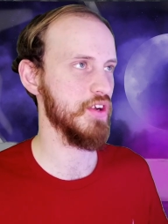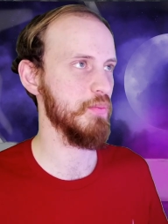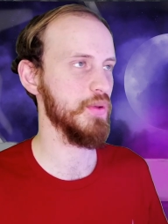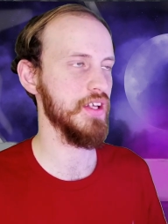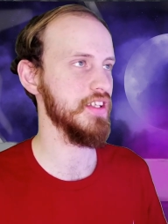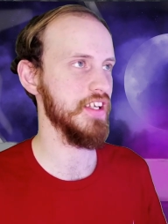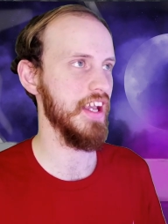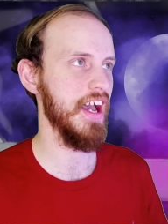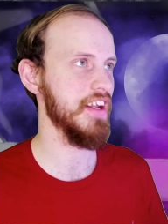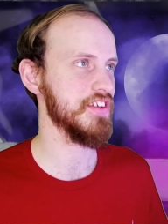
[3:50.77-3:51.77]
completely
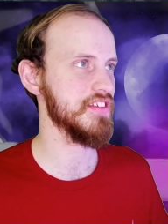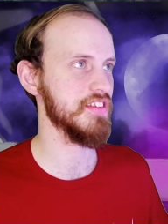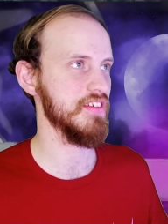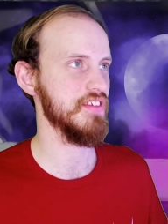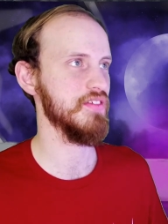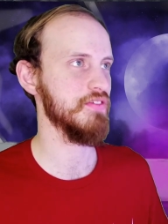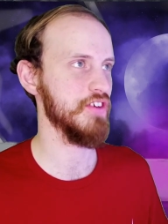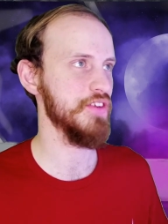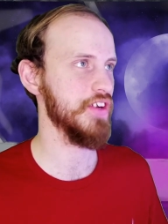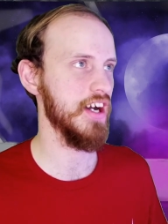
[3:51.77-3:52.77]
annexed
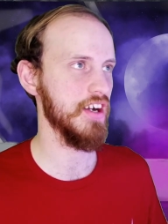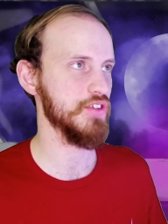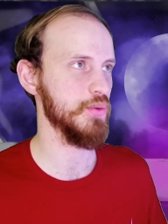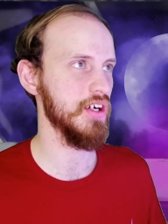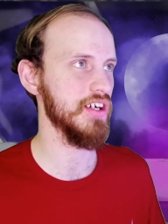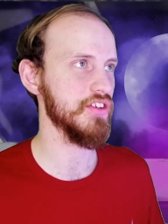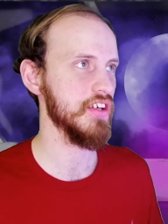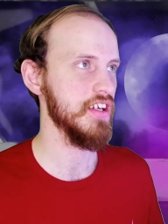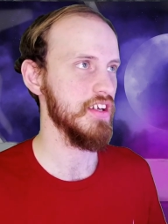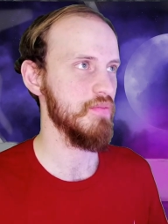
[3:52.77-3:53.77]
Greef Karga's world.
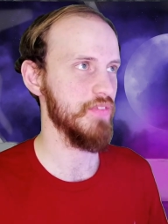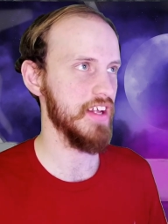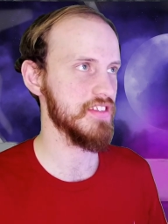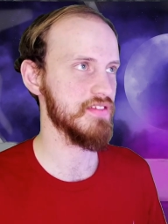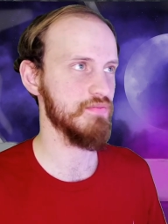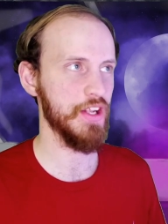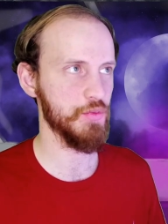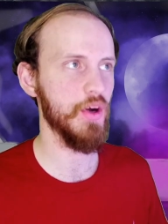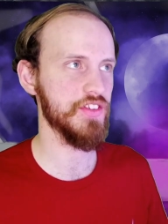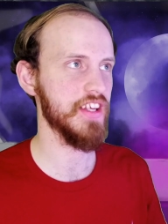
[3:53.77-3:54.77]
That's, that's
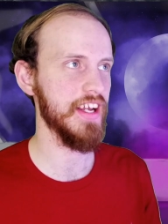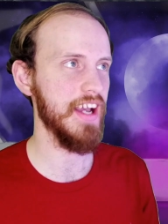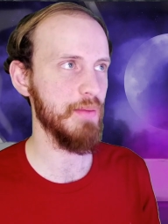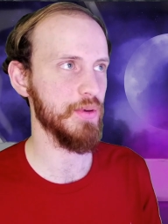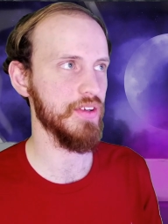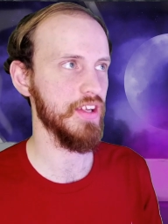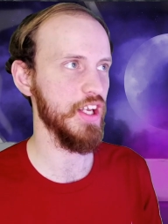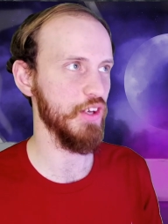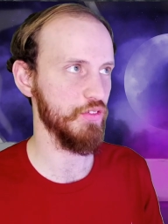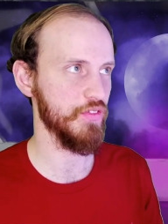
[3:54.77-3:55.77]
what's going to happen
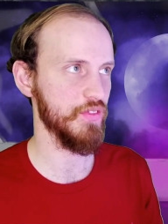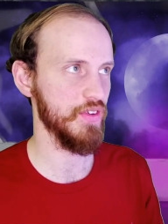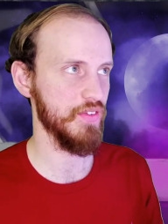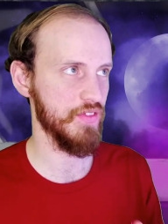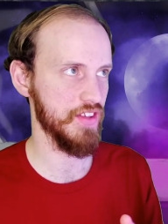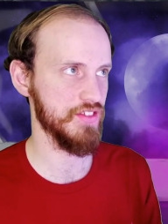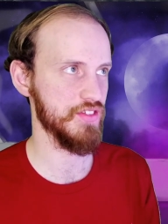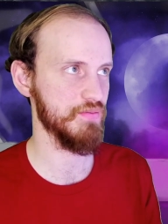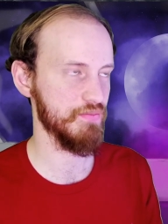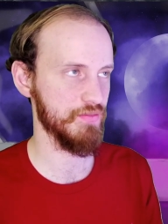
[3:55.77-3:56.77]
if
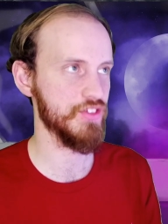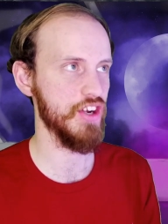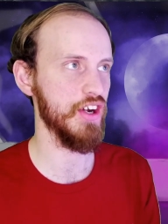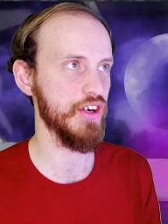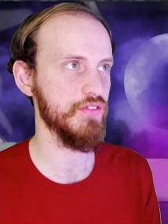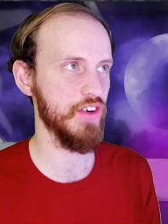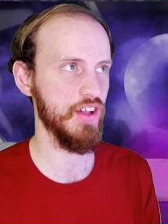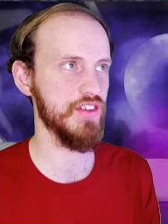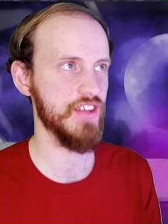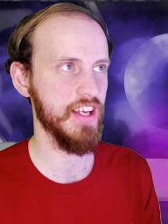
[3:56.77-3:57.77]
this show
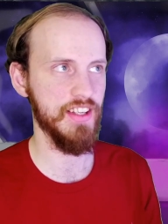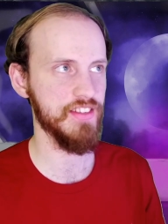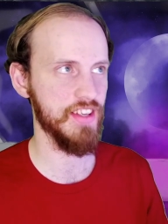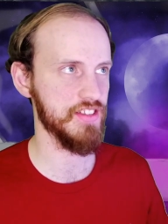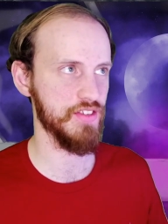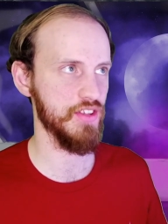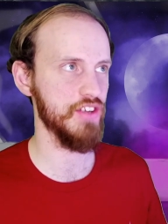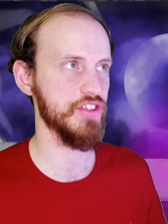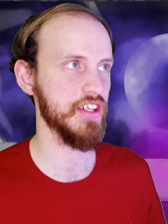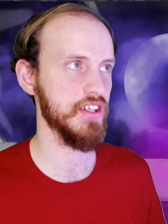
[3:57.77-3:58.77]
follows any sense of
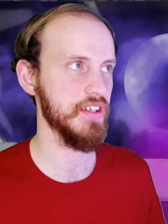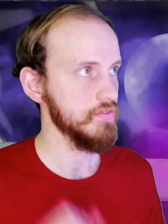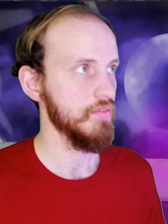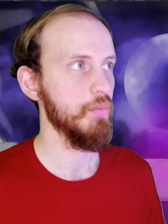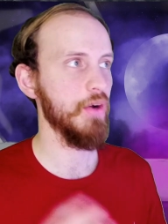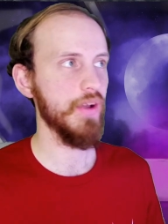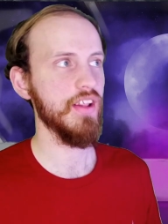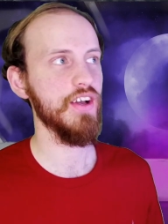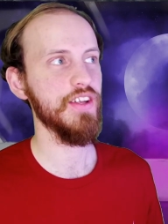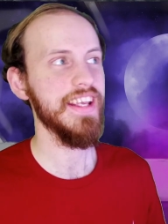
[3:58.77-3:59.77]
logic. But we
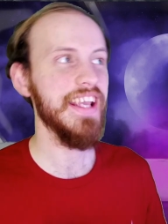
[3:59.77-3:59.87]
learn